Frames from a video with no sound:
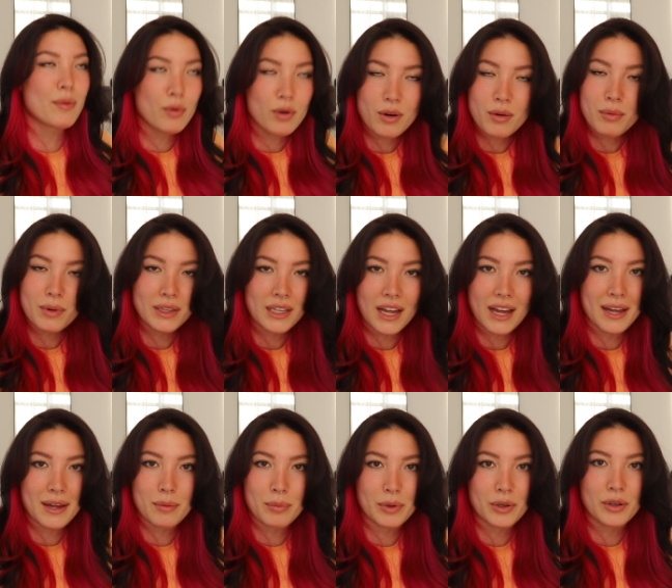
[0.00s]
more
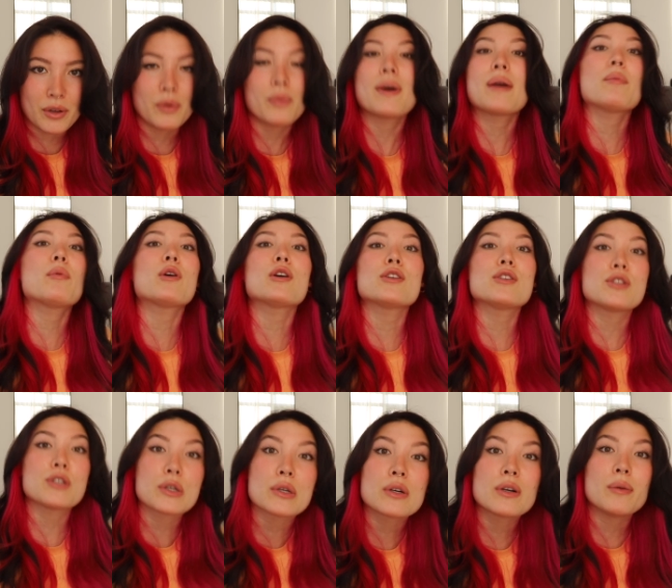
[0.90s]
reliable, way more
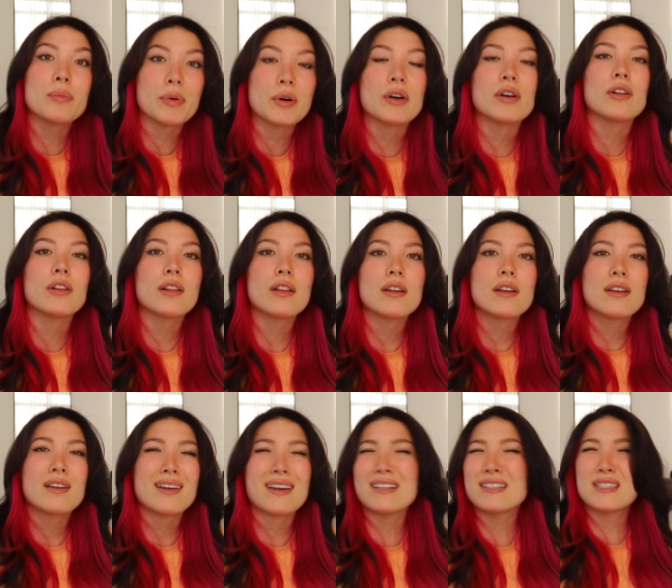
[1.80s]
durable,
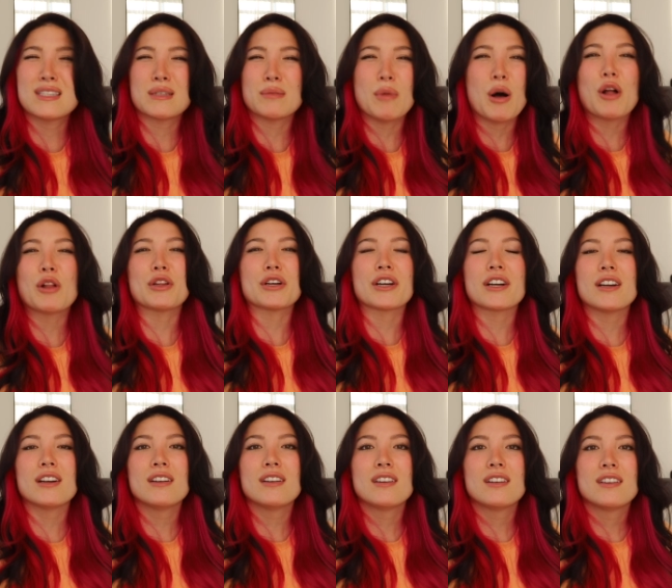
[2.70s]
and
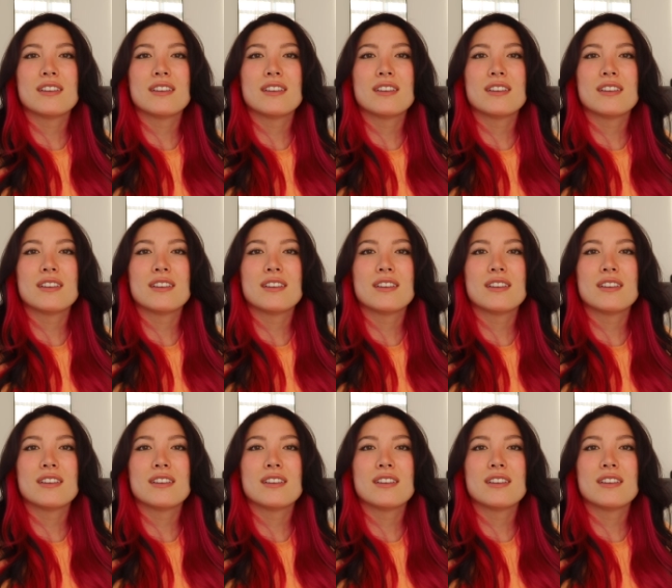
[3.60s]
smaller.